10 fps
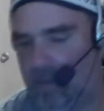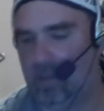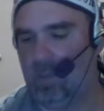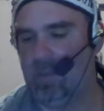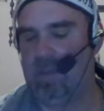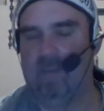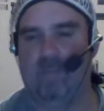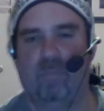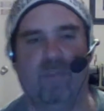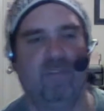eventually before
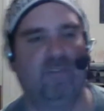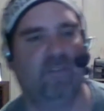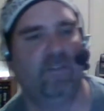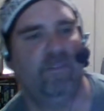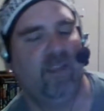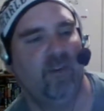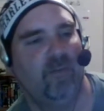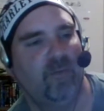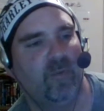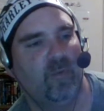this, everyone flies all
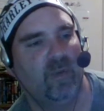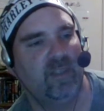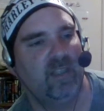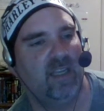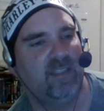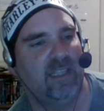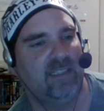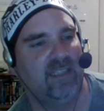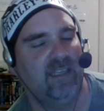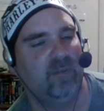over the place.
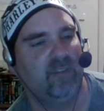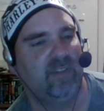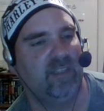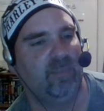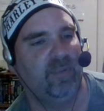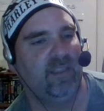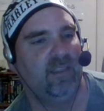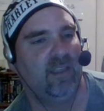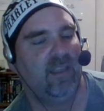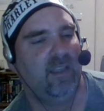Again, it's, it's, it's
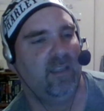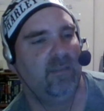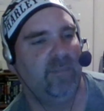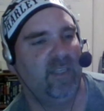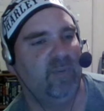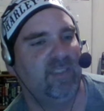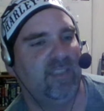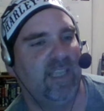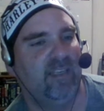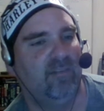the flippy spot.
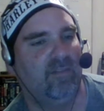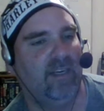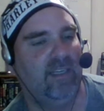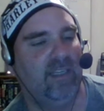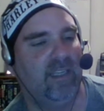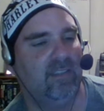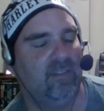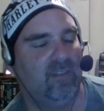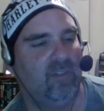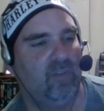But
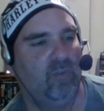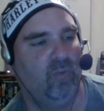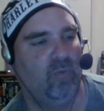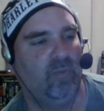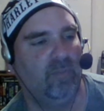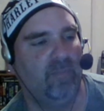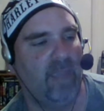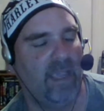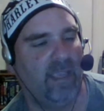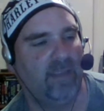Ethan Page
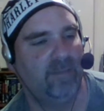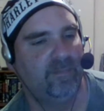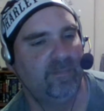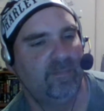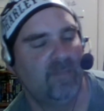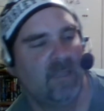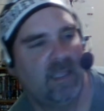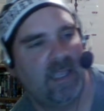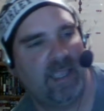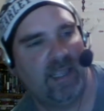eventually
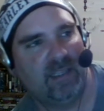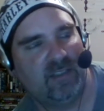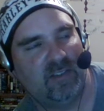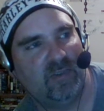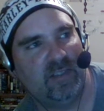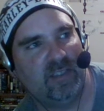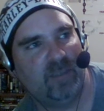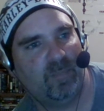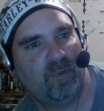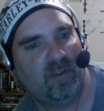pulls the ref
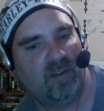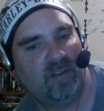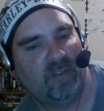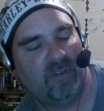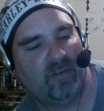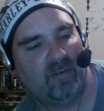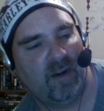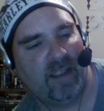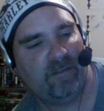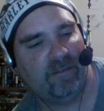out when Josh
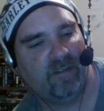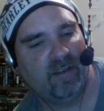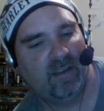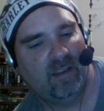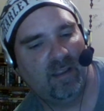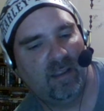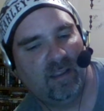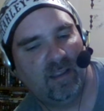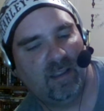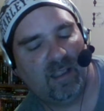Alexander was going to get
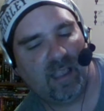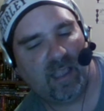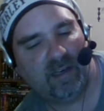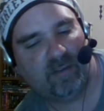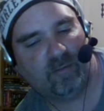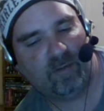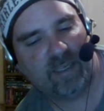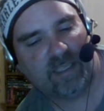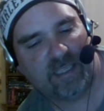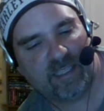pinned but he was
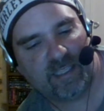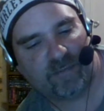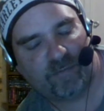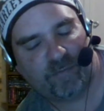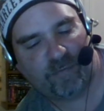standing right